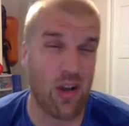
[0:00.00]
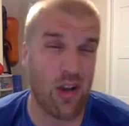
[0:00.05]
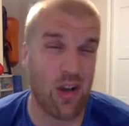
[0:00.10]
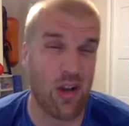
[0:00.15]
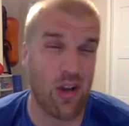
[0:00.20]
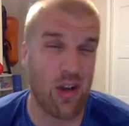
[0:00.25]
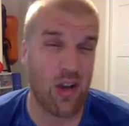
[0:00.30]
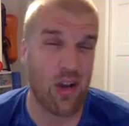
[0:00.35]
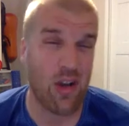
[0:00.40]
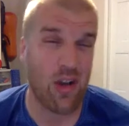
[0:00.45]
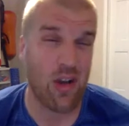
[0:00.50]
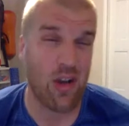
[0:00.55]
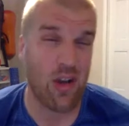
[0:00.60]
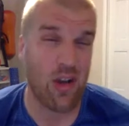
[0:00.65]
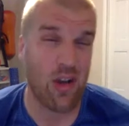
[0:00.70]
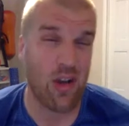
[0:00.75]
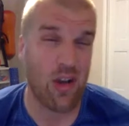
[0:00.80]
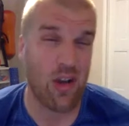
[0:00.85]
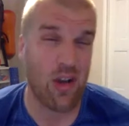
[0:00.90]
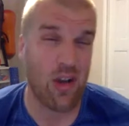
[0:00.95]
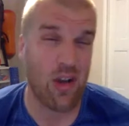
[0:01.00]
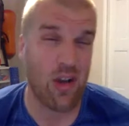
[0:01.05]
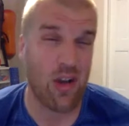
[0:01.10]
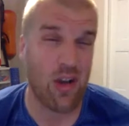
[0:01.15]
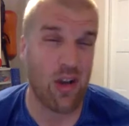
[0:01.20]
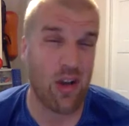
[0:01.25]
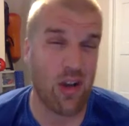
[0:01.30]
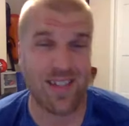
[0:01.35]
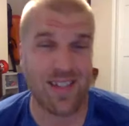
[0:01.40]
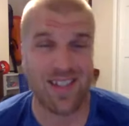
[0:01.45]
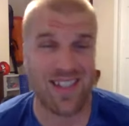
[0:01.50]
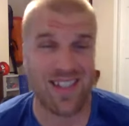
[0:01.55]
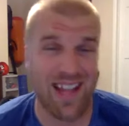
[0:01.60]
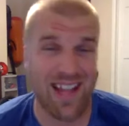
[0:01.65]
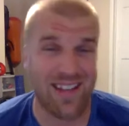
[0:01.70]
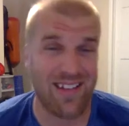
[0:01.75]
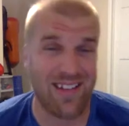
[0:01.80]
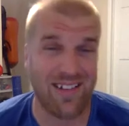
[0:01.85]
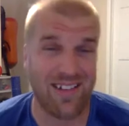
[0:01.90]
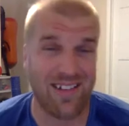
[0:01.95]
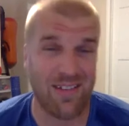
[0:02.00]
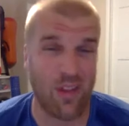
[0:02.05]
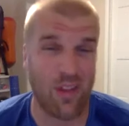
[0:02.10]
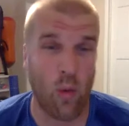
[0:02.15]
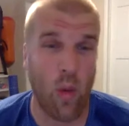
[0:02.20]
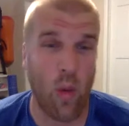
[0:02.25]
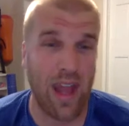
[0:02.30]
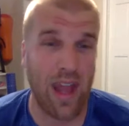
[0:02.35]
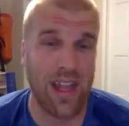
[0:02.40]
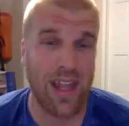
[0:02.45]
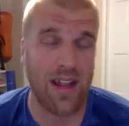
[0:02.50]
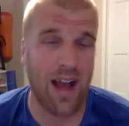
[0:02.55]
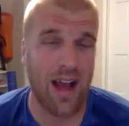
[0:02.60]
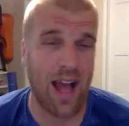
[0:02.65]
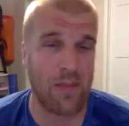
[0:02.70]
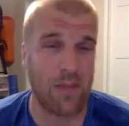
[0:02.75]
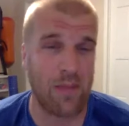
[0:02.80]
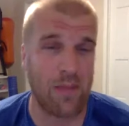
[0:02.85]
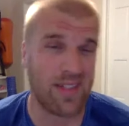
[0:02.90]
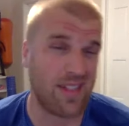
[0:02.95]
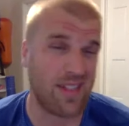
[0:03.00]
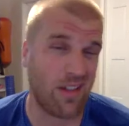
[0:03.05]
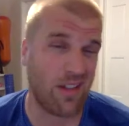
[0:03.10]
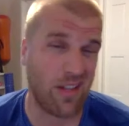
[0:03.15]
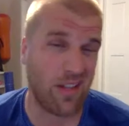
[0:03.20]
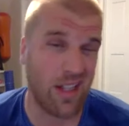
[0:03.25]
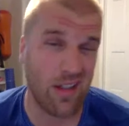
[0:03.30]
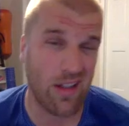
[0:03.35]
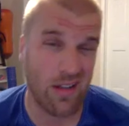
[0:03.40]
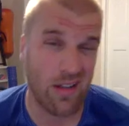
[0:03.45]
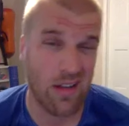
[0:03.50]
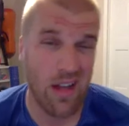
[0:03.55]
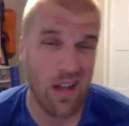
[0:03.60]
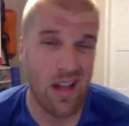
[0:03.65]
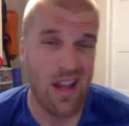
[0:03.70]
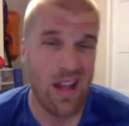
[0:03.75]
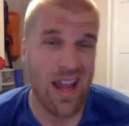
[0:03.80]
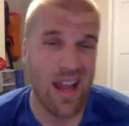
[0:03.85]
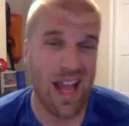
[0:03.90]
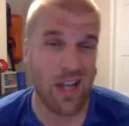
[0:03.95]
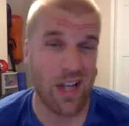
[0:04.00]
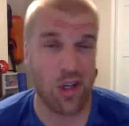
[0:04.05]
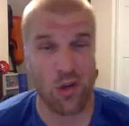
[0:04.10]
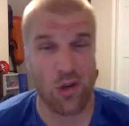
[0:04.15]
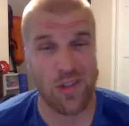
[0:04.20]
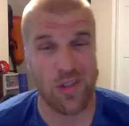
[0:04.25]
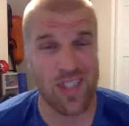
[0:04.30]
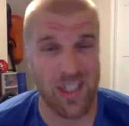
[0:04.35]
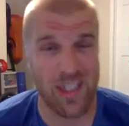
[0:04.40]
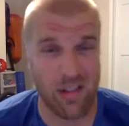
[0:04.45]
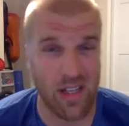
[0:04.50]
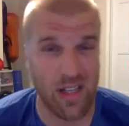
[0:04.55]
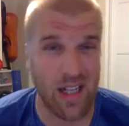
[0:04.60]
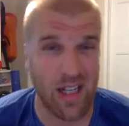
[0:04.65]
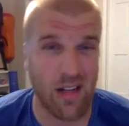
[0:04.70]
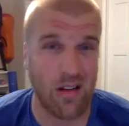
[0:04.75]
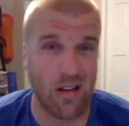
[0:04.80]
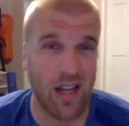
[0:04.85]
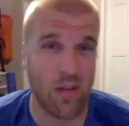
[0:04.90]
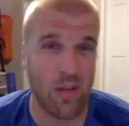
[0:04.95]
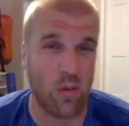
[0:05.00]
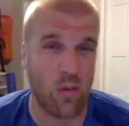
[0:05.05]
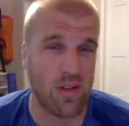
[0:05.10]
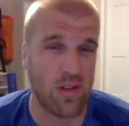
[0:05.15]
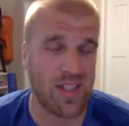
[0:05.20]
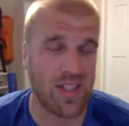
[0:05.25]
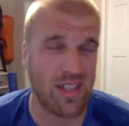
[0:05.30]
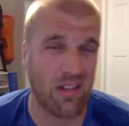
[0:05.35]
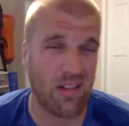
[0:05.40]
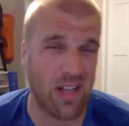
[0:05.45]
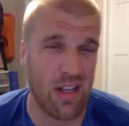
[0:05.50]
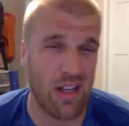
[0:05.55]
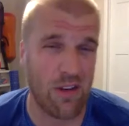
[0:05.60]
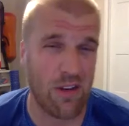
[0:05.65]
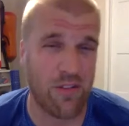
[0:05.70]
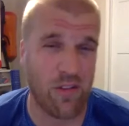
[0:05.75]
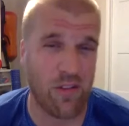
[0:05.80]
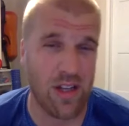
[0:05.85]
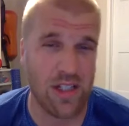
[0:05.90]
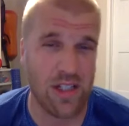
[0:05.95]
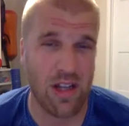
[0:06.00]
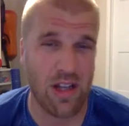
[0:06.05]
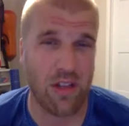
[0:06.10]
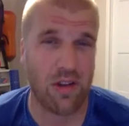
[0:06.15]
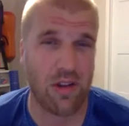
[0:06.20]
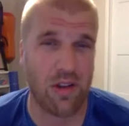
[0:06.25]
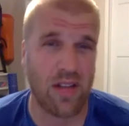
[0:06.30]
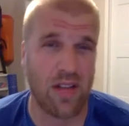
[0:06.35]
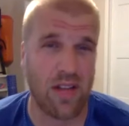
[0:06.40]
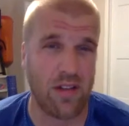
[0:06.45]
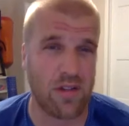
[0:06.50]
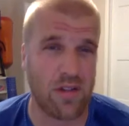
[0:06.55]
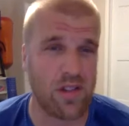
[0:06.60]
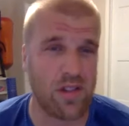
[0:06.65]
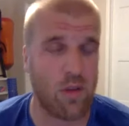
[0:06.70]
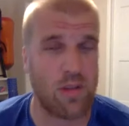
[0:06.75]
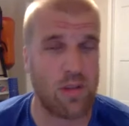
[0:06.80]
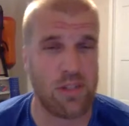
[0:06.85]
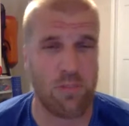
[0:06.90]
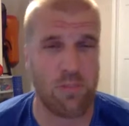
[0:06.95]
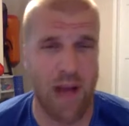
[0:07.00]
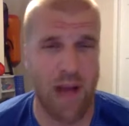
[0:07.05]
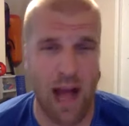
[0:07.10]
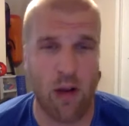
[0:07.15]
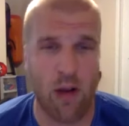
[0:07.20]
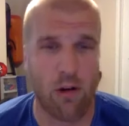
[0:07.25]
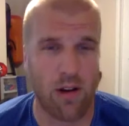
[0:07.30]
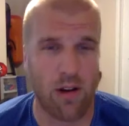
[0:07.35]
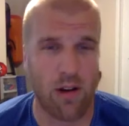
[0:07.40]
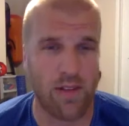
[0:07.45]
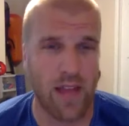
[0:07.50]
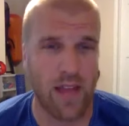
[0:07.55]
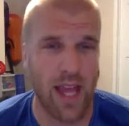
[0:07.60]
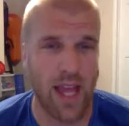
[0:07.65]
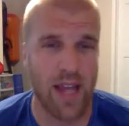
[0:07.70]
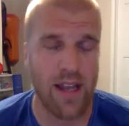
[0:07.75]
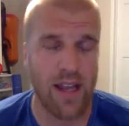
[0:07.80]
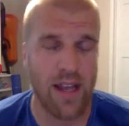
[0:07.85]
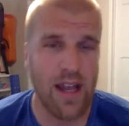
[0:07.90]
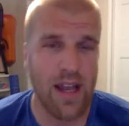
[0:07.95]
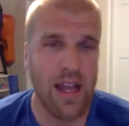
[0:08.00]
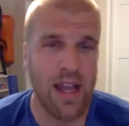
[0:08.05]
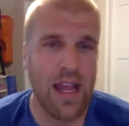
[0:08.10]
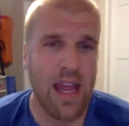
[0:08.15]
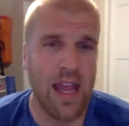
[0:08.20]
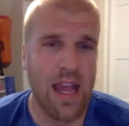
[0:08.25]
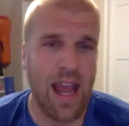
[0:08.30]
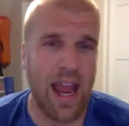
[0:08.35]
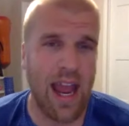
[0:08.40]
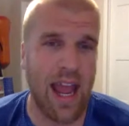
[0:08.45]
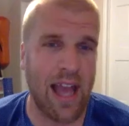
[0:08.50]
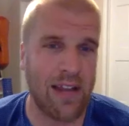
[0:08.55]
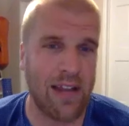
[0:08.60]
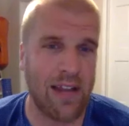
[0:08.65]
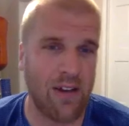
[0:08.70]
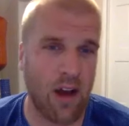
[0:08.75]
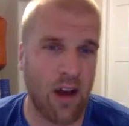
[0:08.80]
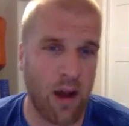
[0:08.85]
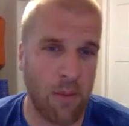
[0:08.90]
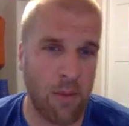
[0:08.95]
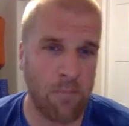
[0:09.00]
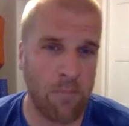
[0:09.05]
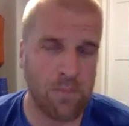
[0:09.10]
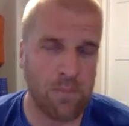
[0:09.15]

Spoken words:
how they extend the wait, I'm still here and you're still here and we're still here for each other. And there's so much power in that. And